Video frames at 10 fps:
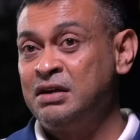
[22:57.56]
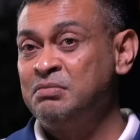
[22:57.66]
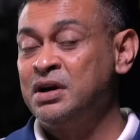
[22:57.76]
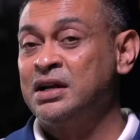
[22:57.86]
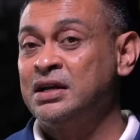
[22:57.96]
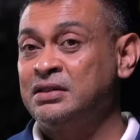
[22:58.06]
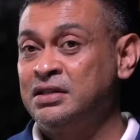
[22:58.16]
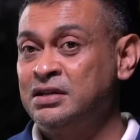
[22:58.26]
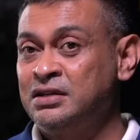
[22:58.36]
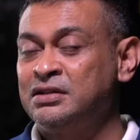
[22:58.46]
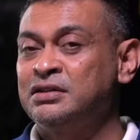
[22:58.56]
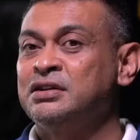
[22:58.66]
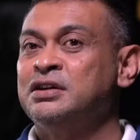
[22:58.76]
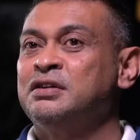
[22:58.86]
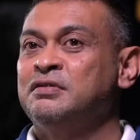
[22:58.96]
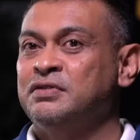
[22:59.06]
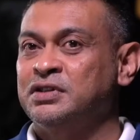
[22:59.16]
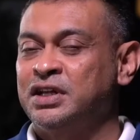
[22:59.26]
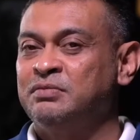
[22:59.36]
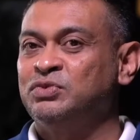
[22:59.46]
but I think for
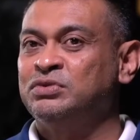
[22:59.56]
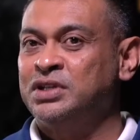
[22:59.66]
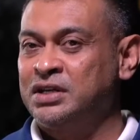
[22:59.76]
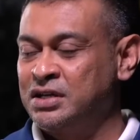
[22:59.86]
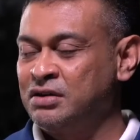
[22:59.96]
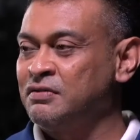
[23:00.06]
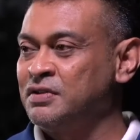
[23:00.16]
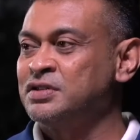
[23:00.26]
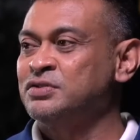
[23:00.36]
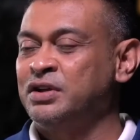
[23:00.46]
them to take care of us